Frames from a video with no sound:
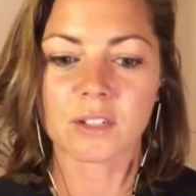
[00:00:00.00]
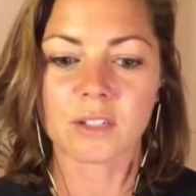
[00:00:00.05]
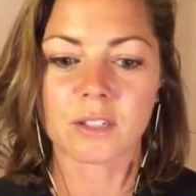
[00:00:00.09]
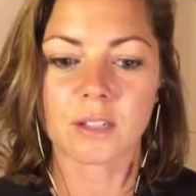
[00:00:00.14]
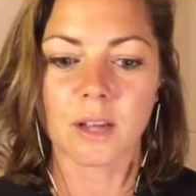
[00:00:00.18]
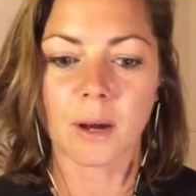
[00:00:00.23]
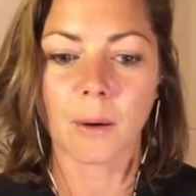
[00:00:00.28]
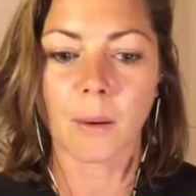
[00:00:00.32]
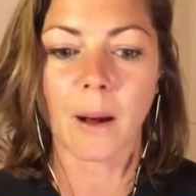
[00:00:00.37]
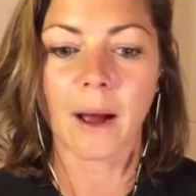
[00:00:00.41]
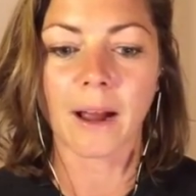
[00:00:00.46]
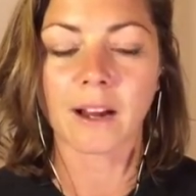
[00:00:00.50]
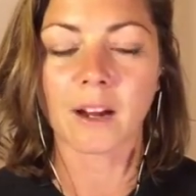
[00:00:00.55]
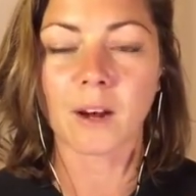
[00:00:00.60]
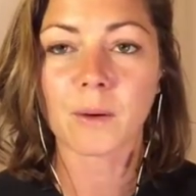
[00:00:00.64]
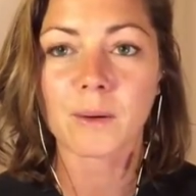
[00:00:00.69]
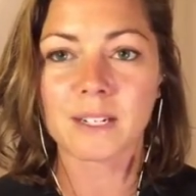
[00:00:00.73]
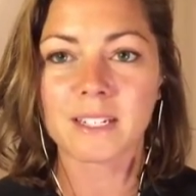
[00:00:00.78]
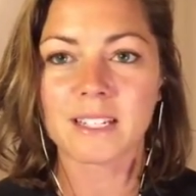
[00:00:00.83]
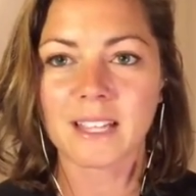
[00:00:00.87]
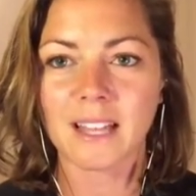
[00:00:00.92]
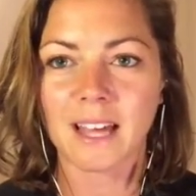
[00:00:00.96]
So I go
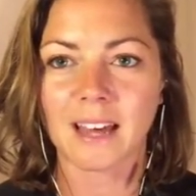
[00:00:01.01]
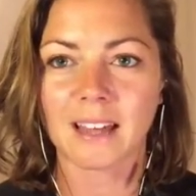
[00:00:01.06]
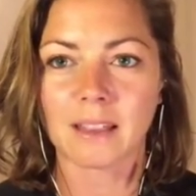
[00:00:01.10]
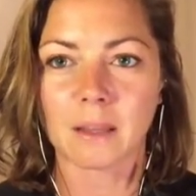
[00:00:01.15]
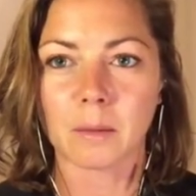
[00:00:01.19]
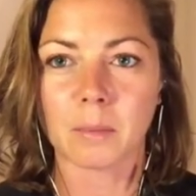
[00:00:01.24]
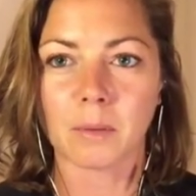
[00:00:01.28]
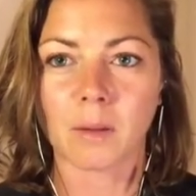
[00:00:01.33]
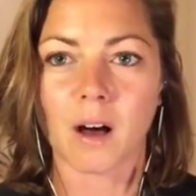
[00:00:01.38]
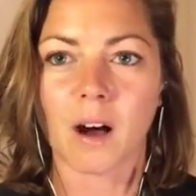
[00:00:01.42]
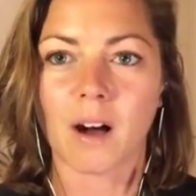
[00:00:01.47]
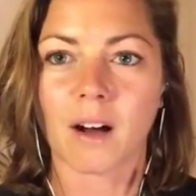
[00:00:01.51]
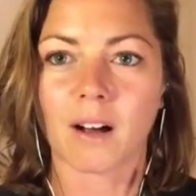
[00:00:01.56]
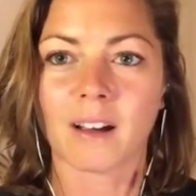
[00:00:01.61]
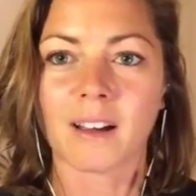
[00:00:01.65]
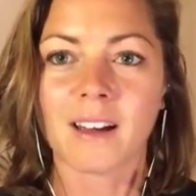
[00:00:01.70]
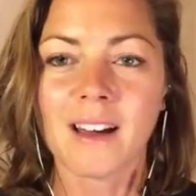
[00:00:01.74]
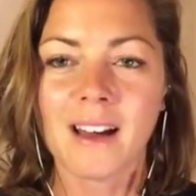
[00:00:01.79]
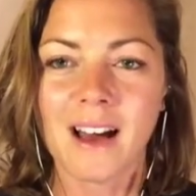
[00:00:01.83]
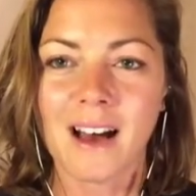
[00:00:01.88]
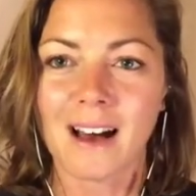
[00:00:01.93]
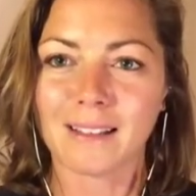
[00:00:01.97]
into that in the blog
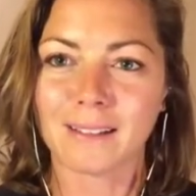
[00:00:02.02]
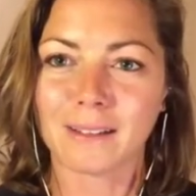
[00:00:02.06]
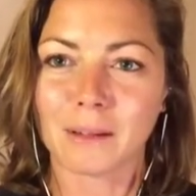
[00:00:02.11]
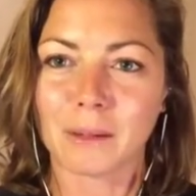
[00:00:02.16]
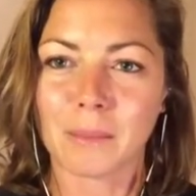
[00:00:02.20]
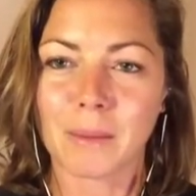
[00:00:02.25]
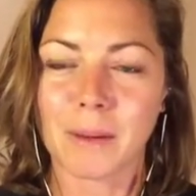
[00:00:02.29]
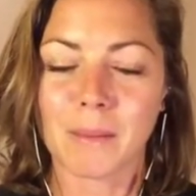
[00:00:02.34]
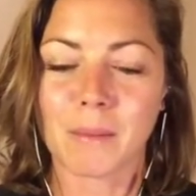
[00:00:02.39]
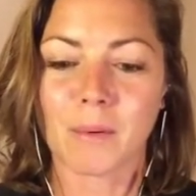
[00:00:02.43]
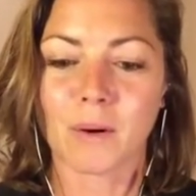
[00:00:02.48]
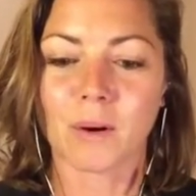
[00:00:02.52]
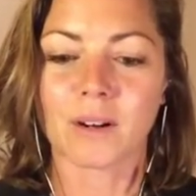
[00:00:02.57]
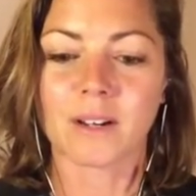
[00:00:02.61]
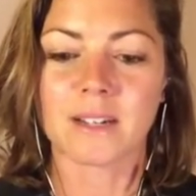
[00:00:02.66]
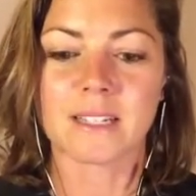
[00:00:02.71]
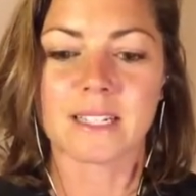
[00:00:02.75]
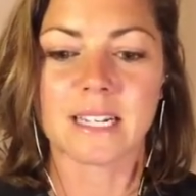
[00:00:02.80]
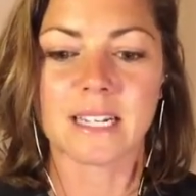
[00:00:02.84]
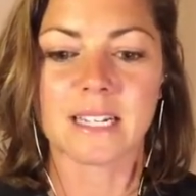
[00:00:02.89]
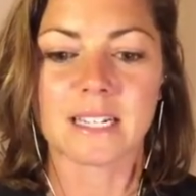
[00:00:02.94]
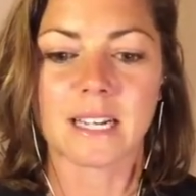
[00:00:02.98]
a little bit more
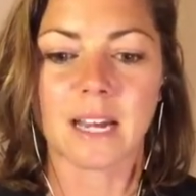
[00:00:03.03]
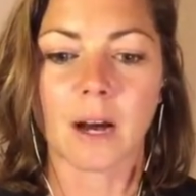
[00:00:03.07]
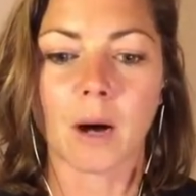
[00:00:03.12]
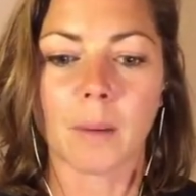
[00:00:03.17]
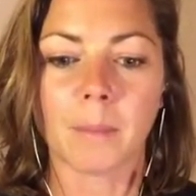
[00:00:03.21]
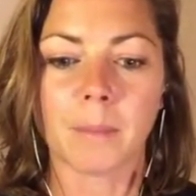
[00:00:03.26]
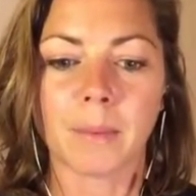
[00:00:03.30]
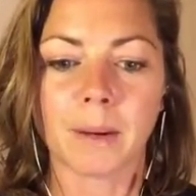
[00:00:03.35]
in detail.